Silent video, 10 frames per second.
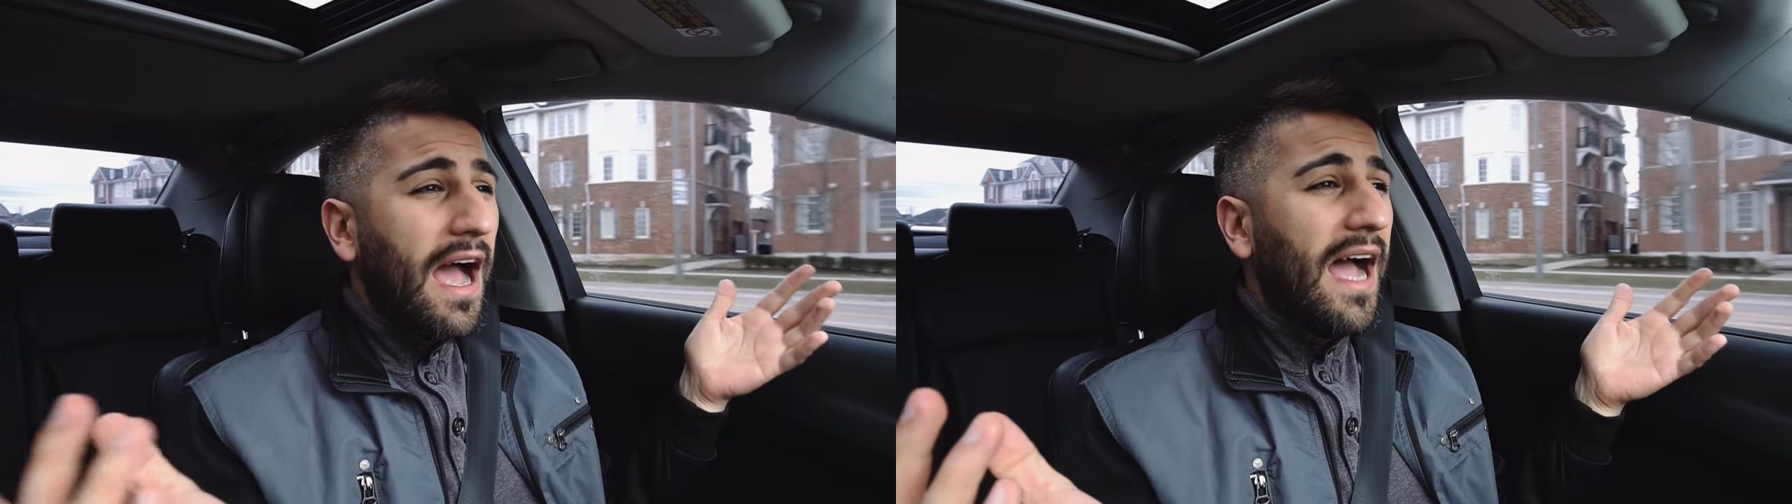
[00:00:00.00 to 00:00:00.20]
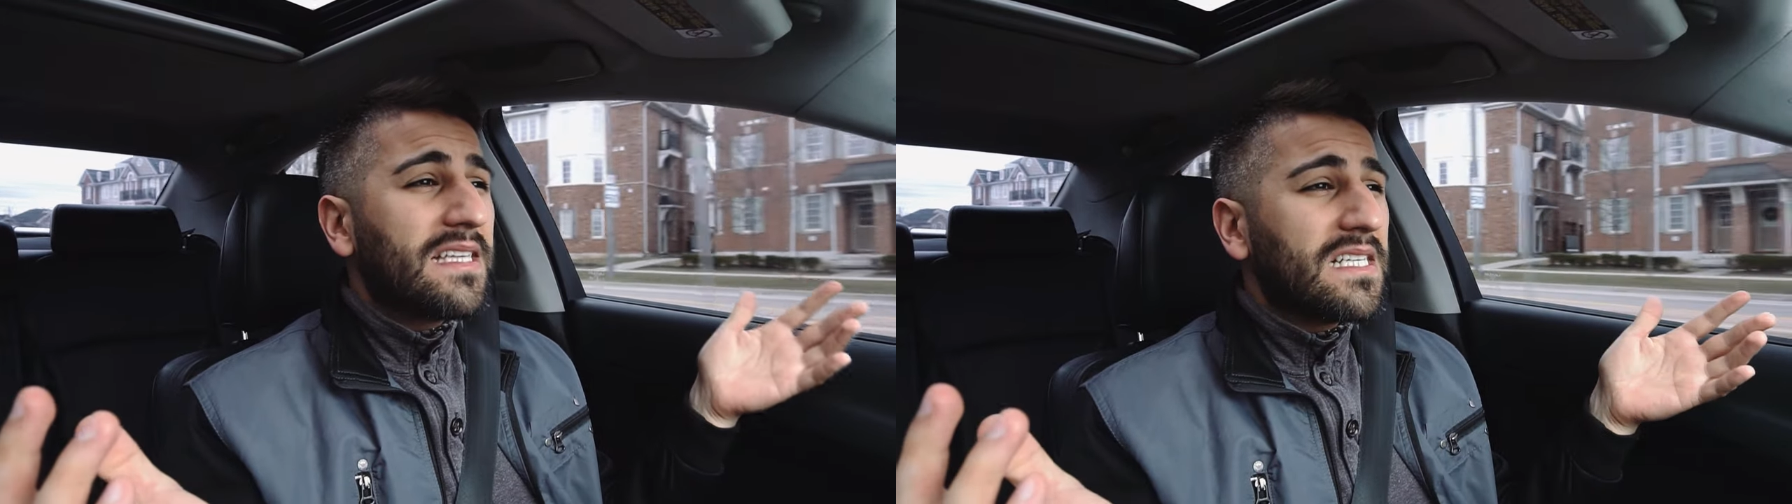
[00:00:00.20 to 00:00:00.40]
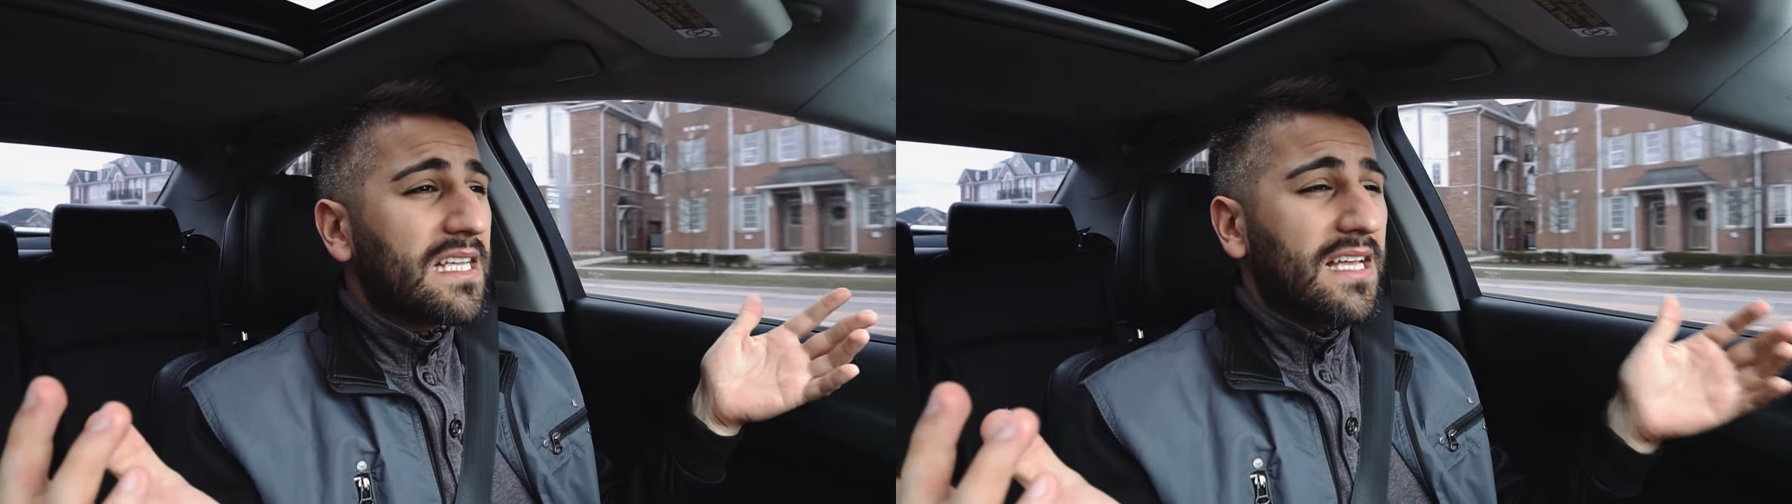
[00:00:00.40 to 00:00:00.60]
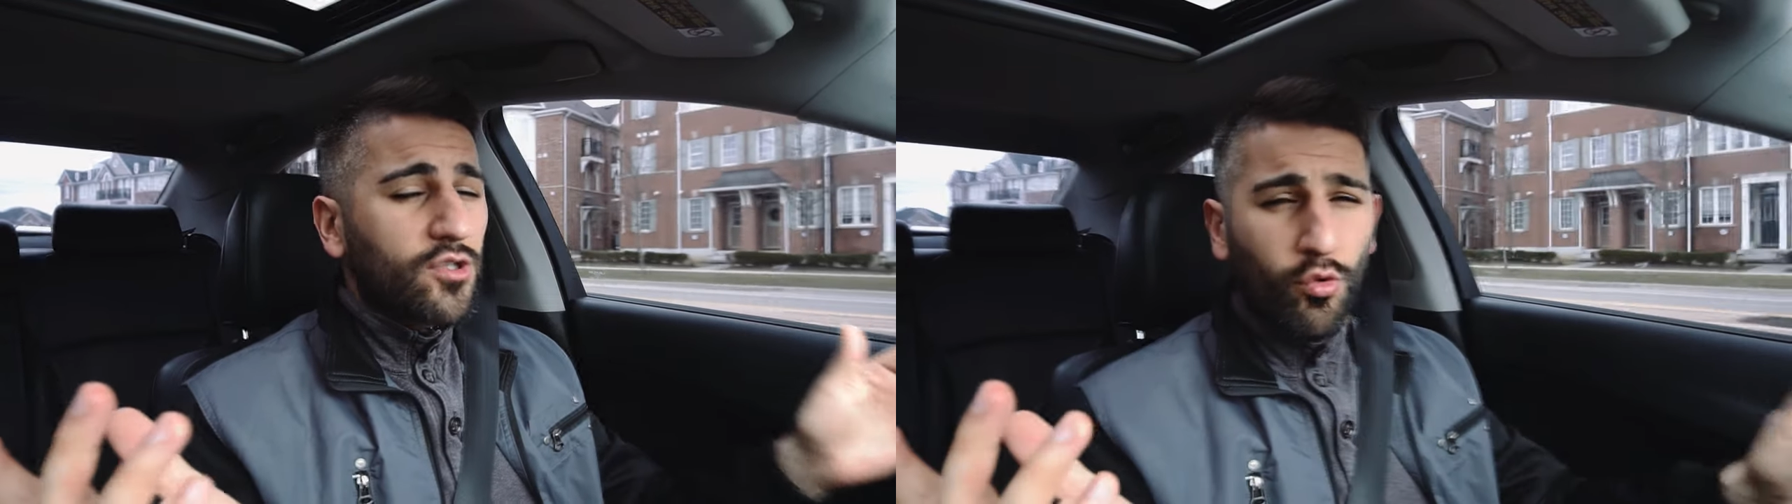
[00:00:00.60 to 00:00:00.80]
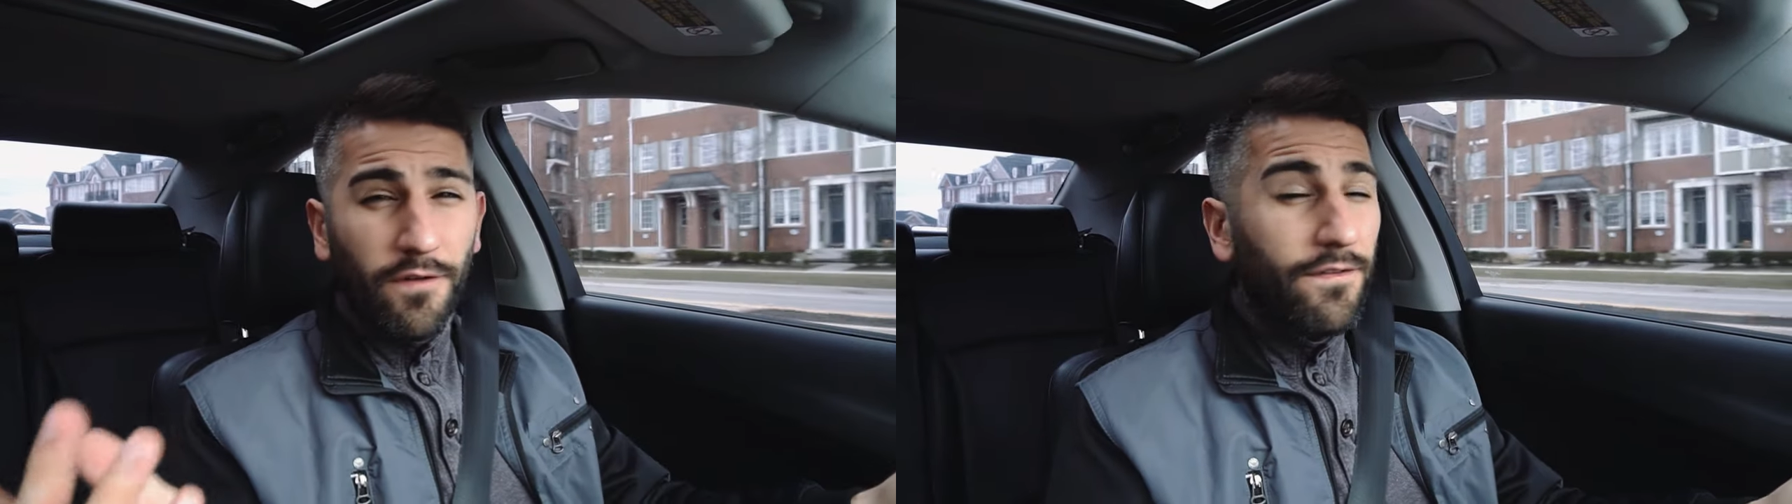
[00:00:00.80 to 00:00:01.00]
I didn't
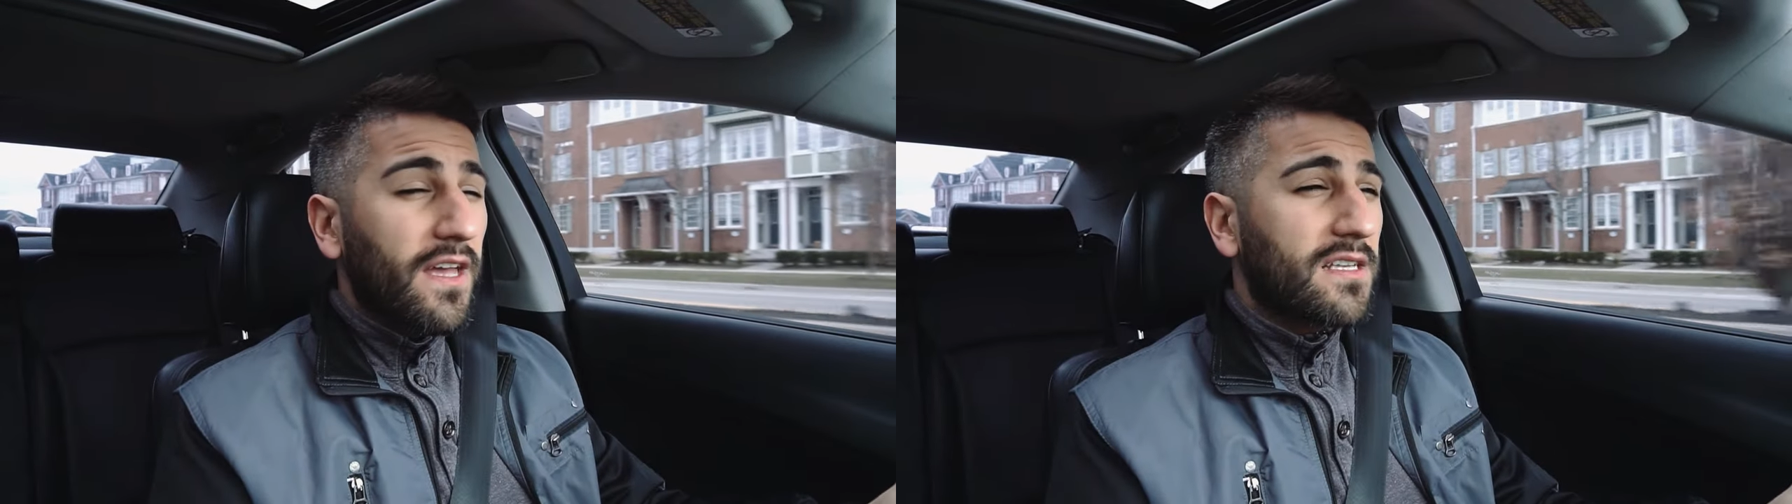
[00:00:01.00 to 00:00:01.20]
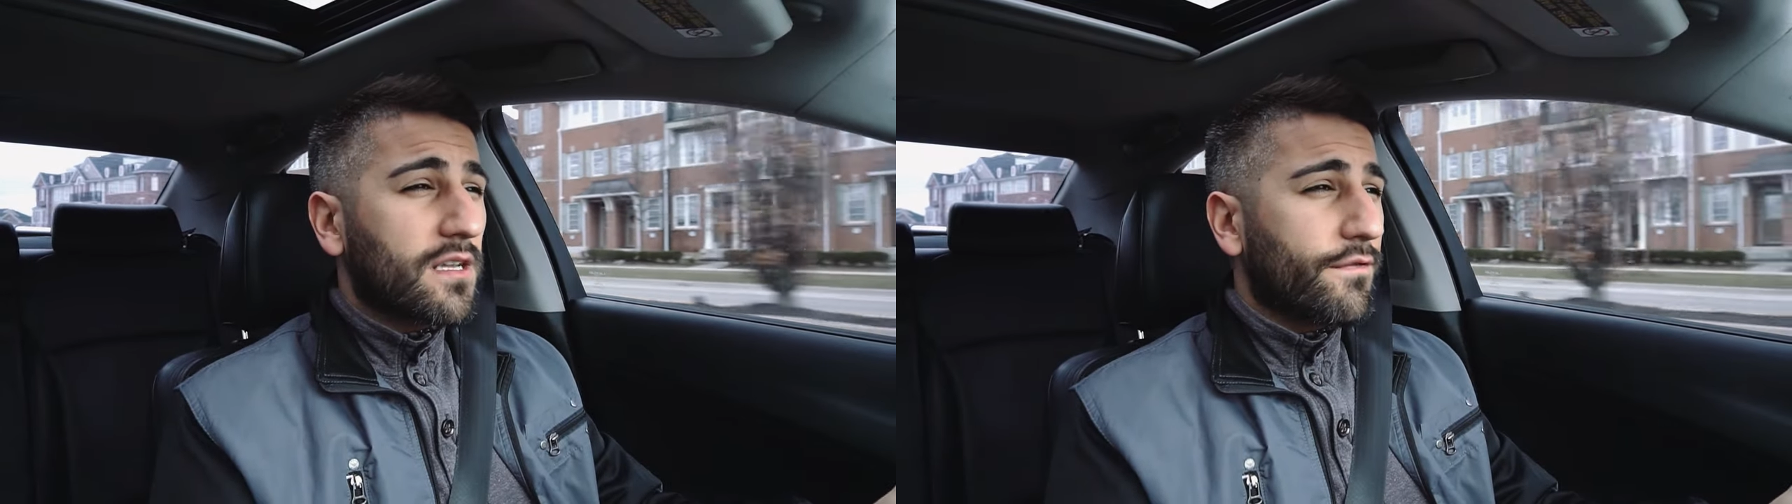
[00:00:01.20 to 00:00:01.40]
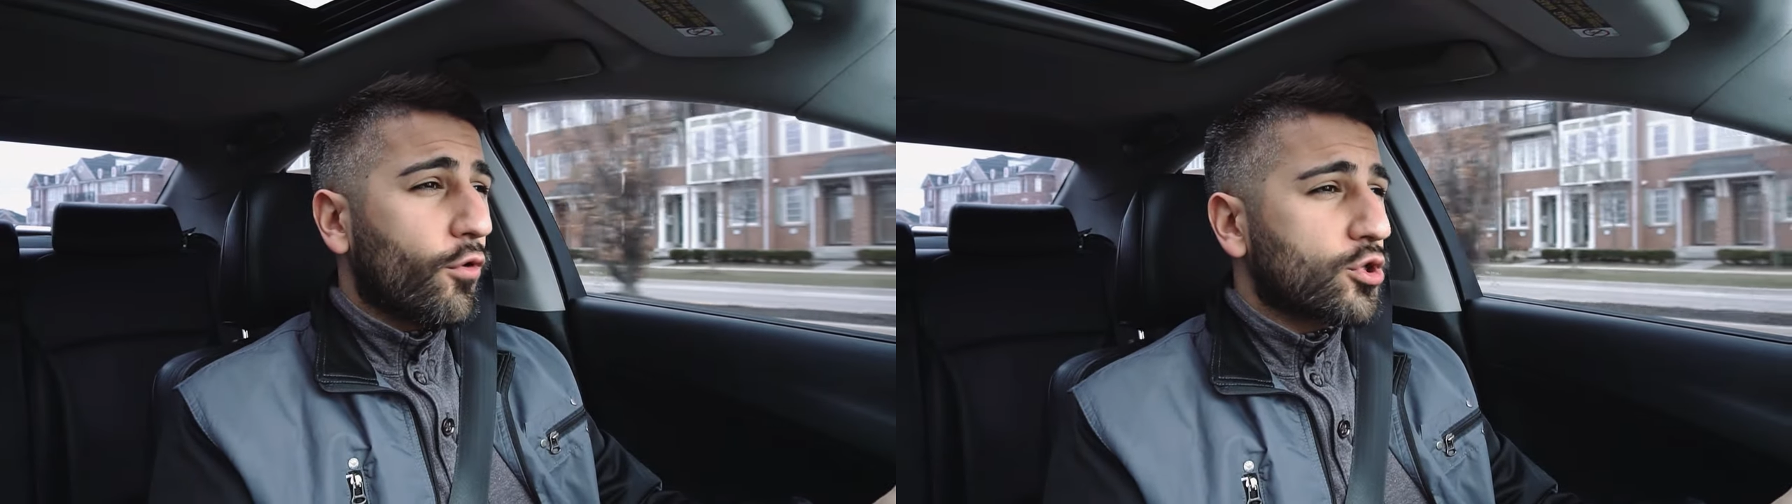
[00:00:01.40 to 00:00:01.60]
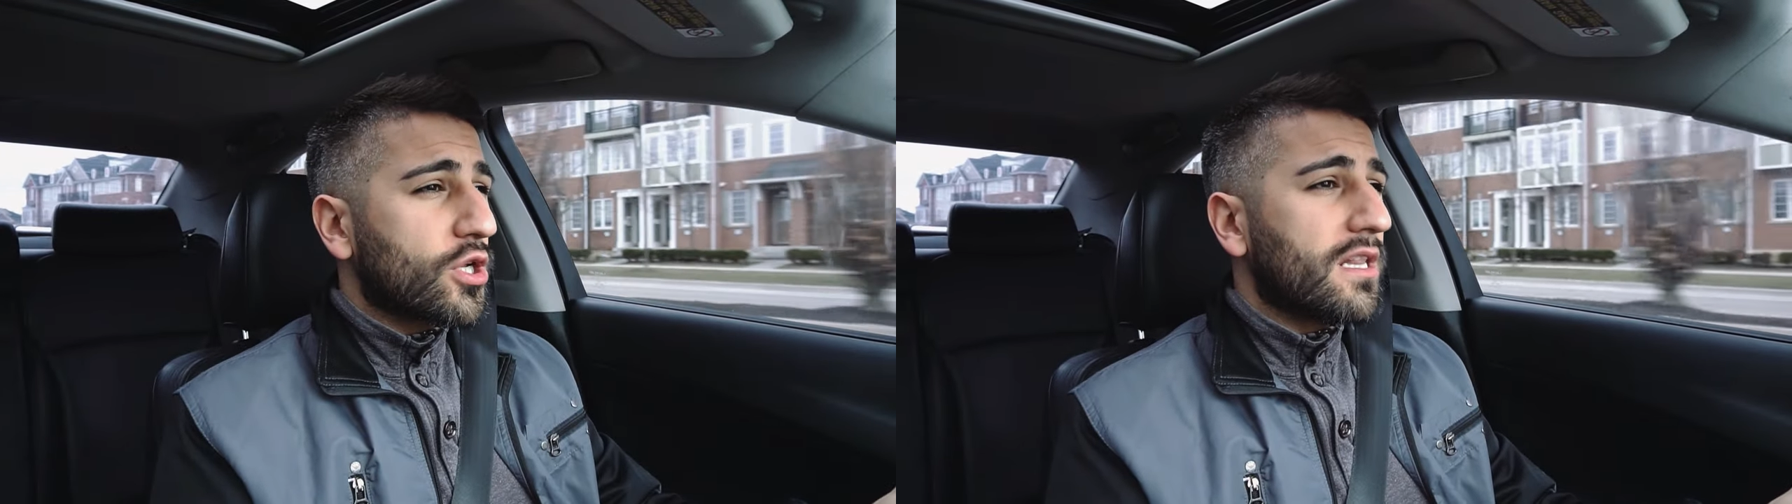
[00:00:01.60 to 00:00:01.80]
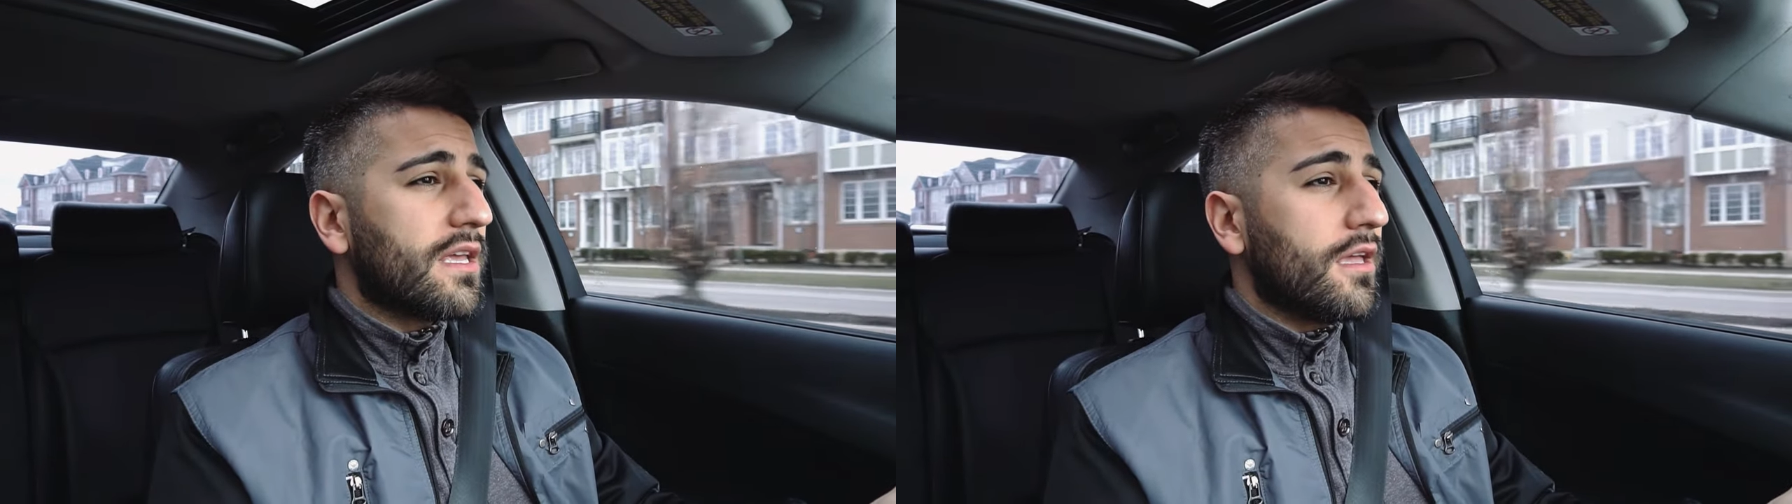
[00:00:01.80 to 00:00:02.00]
get to a fix,
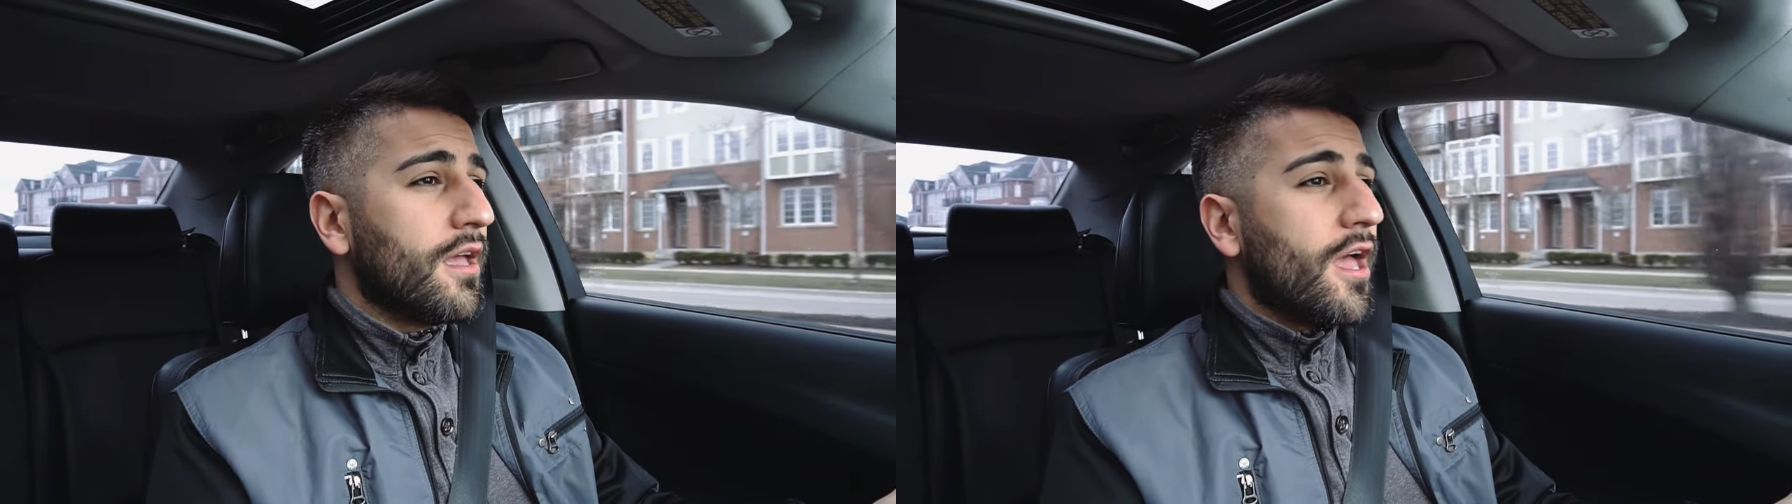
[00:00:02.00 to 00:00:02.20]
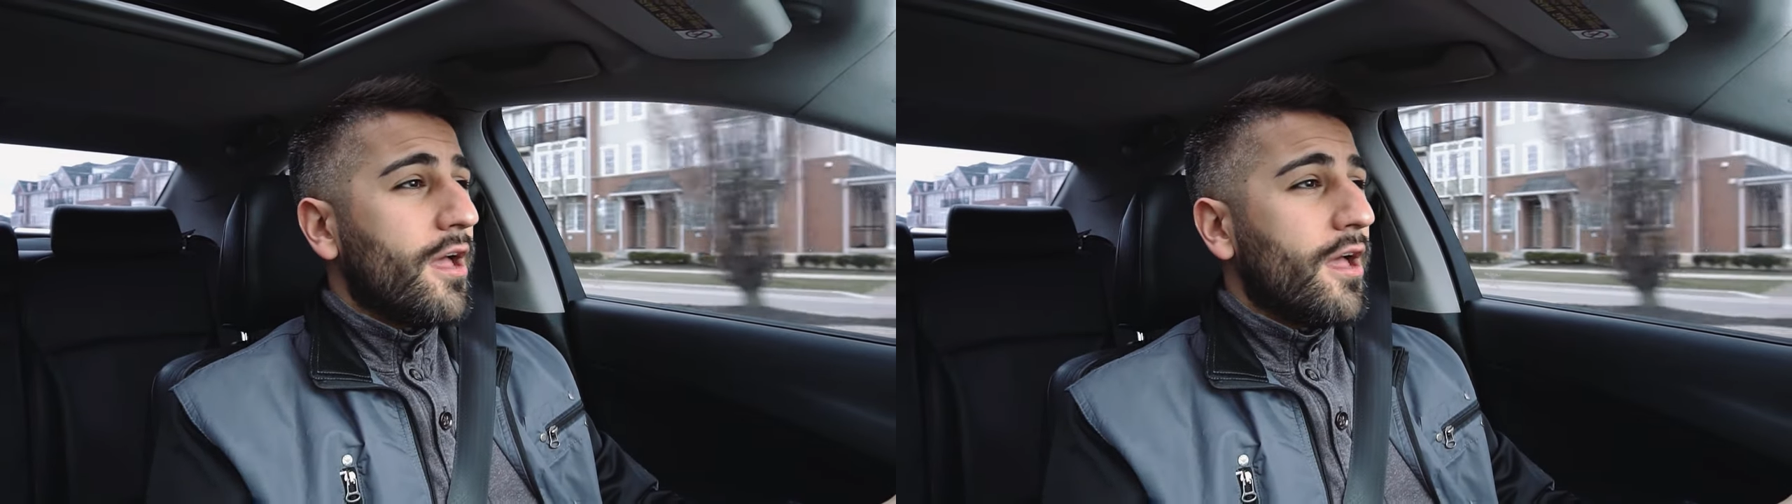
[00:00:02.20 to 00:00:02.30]
unfortunately.